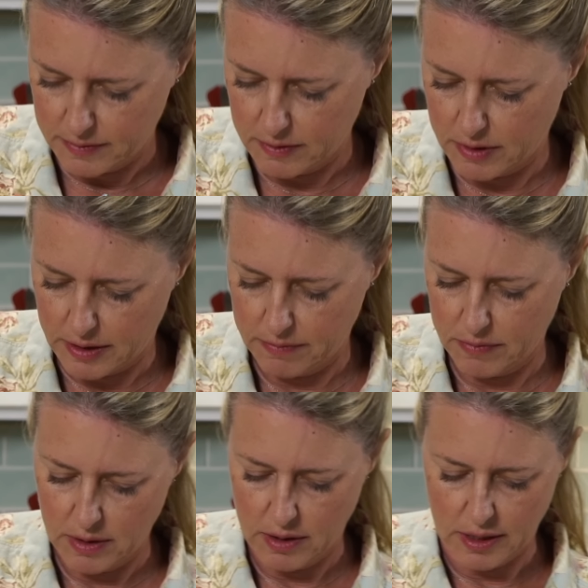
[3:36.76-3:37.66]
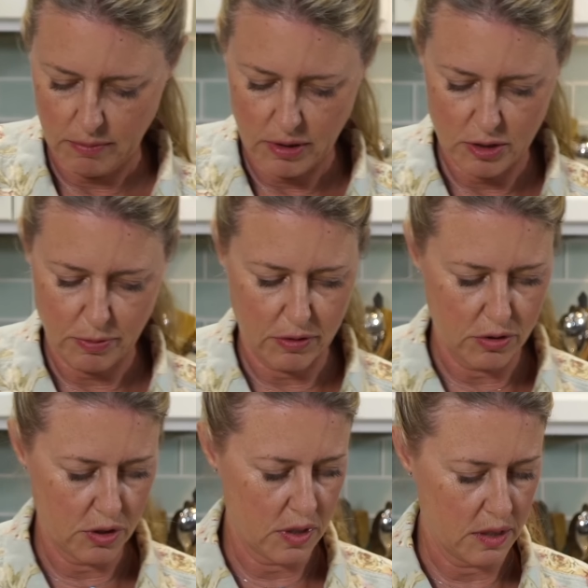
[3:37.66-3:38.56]
Okay, I'm going to sprinkle
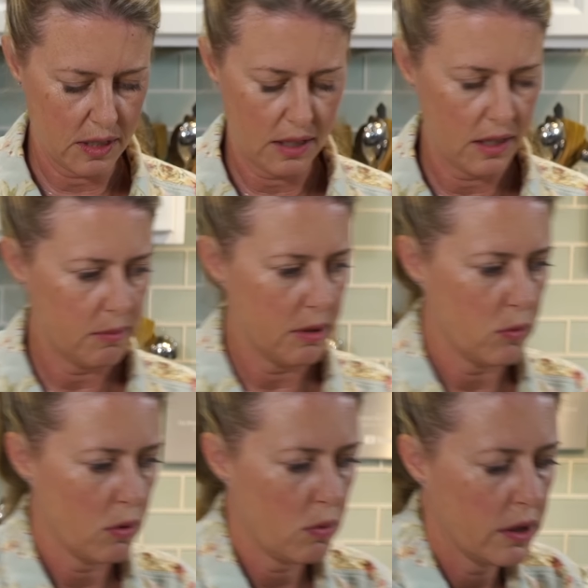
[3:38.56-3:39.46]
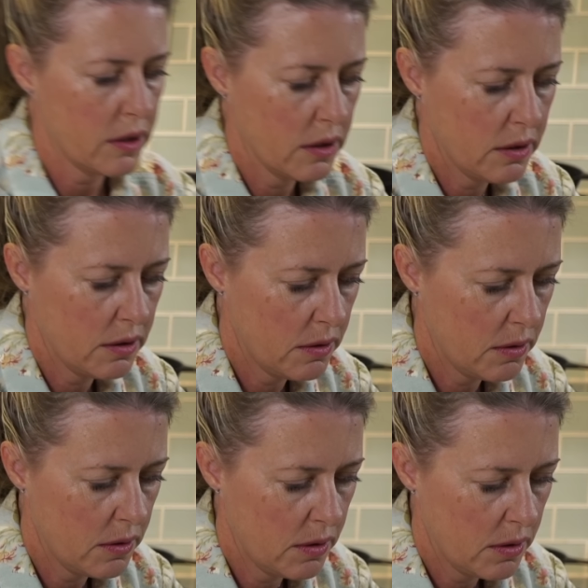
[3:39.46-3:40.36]
just a teeny bit more water
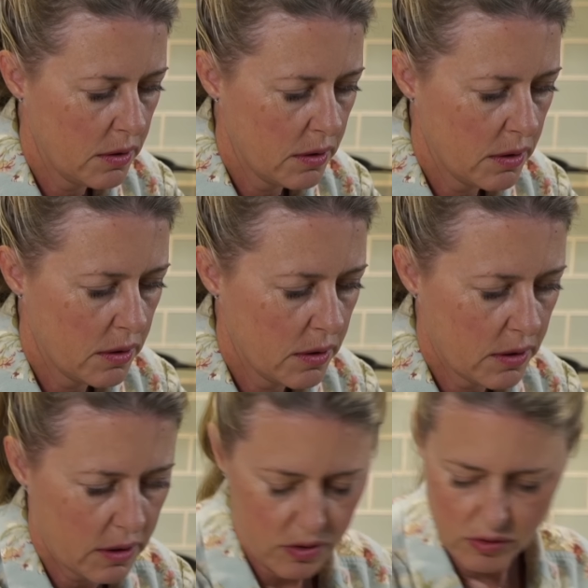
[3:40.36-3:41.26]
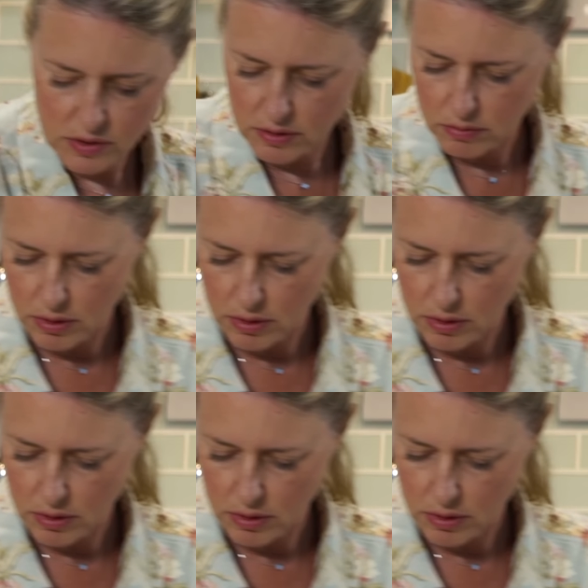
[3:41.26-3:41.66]
because you still